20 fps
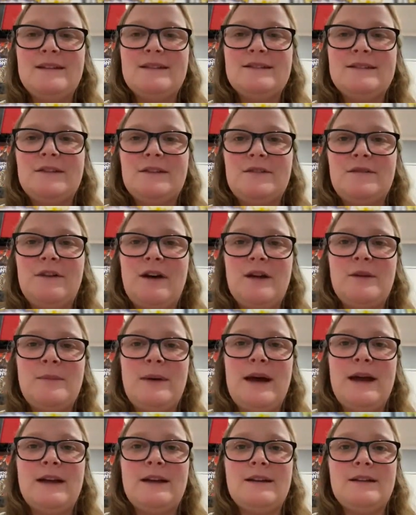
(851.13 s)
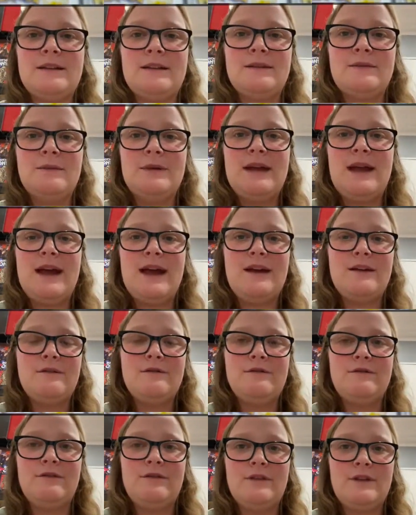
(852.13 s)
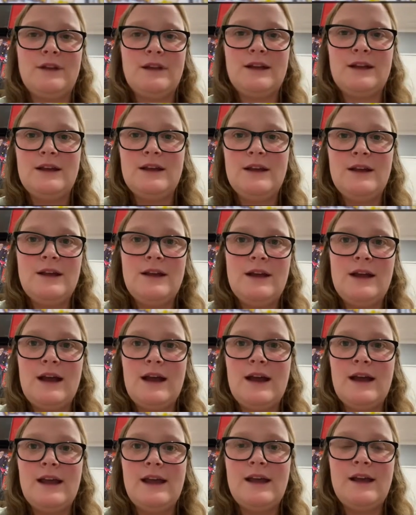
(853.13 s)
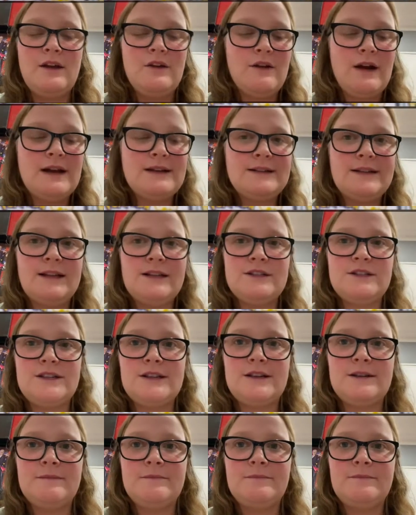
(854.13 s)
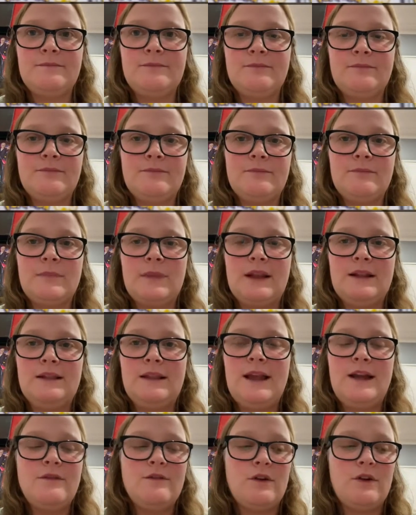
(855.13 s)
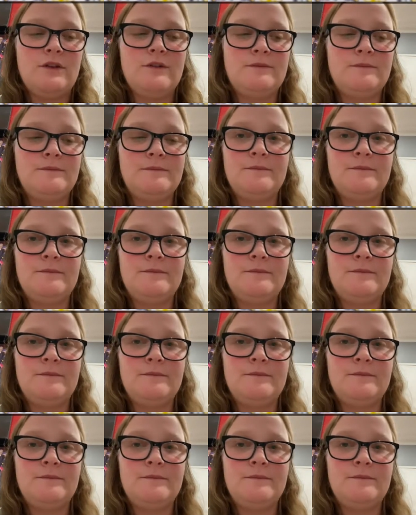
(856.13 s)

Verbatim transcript: So final pack we have a Grass Energy, Lairon,